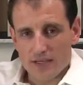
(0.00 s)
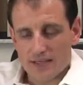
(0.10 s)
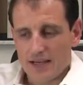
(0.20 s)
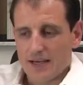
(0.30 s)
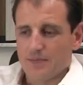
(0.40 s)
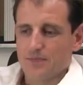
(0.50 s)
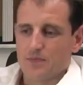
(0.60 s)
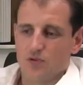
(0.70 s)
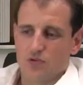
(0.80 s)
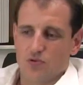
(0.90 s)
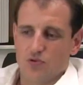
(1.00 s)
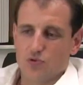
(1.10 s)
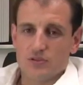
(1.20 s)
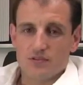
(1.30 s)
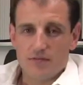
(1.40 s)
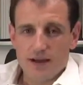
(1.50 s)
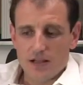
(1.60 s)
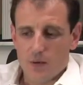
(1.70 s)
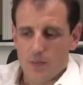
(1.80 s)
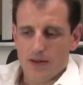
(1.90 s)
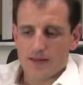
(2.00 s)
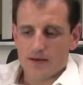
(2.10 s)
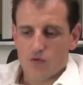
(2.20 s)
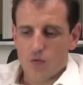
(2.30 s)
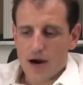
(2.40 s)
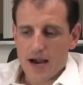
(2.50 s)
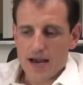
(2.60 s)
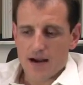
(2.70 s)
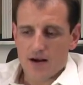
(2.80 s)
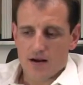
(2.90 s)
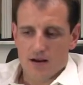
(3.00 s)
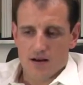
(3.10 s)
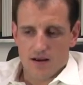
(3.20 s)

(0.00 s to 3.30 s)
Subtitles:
it to develop and acquire